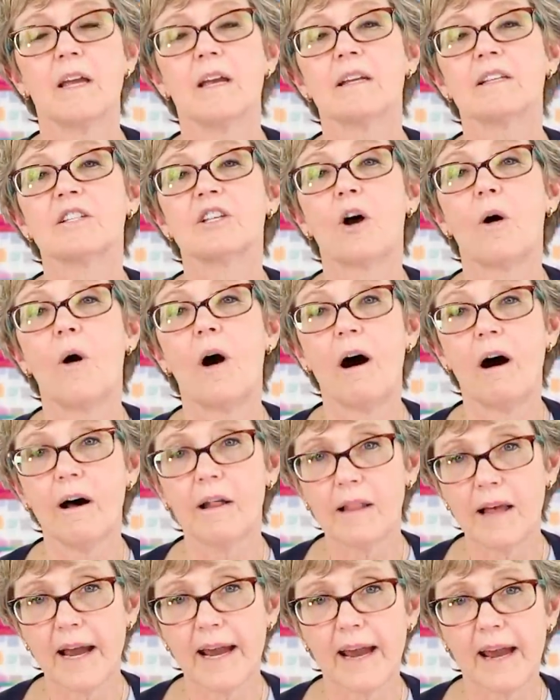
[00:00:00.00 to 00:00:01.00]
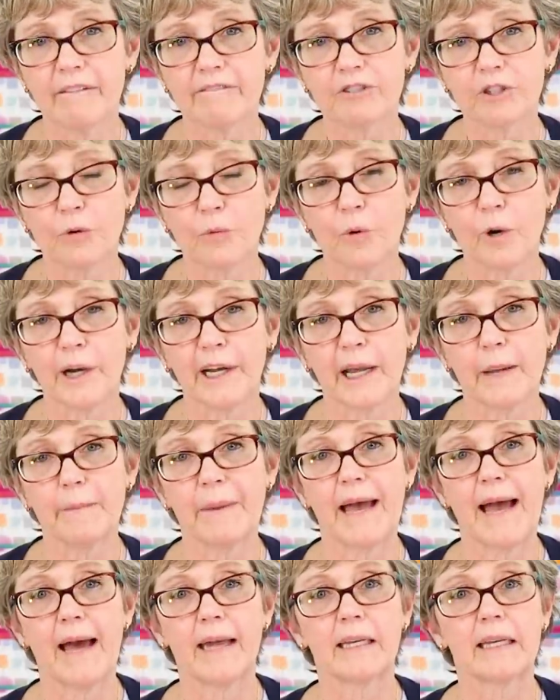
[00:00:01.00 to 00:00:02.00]
So all I have to worry
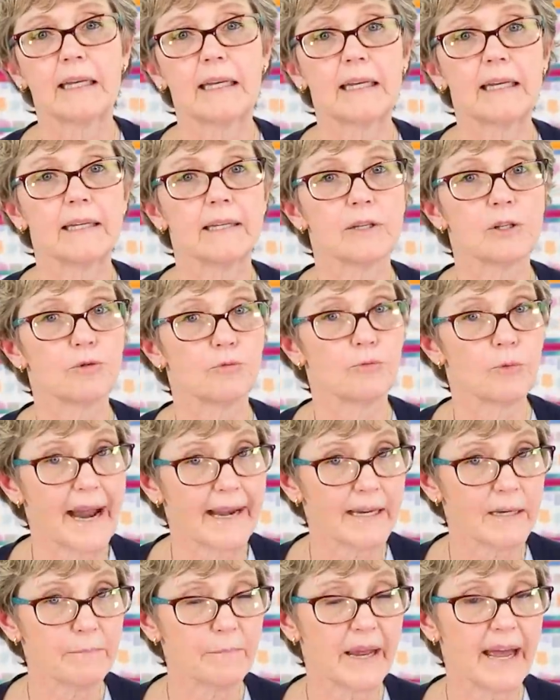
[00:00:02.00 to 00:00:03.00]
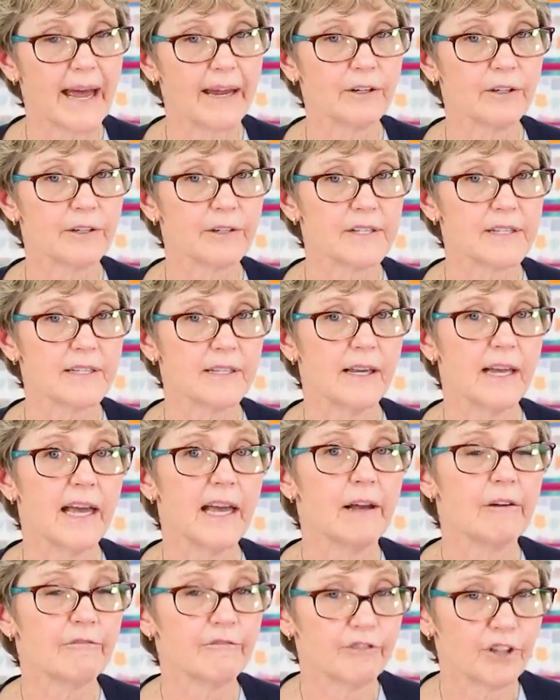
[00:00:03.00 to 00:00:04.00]
about is writing patterns,
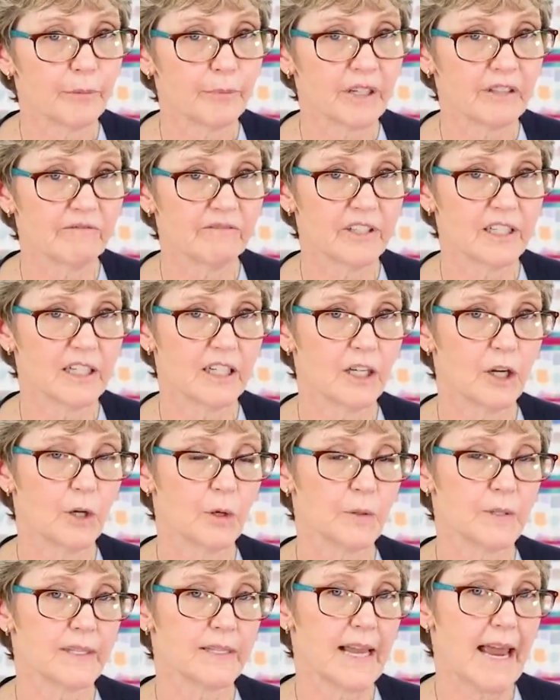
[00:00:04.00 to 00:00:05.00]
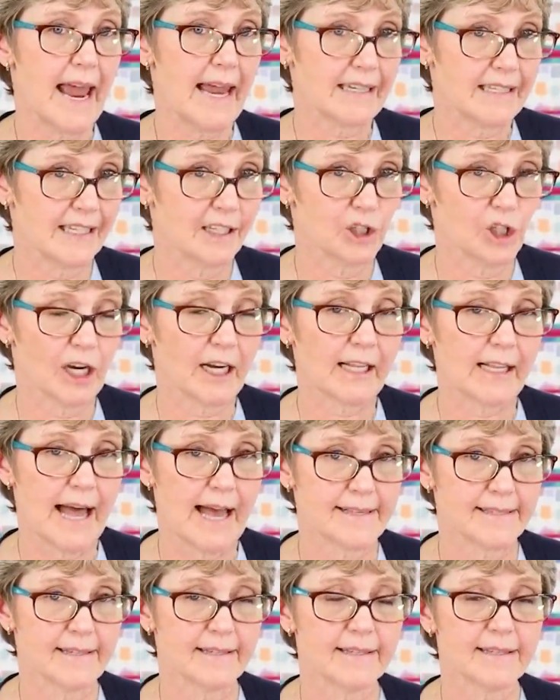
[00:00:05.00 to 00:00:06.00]
filming videos, and teaching
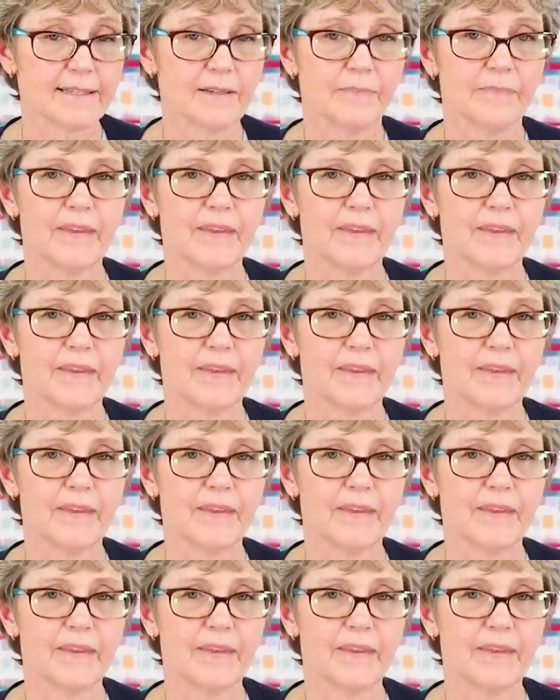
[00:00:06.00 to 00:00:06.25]
classes.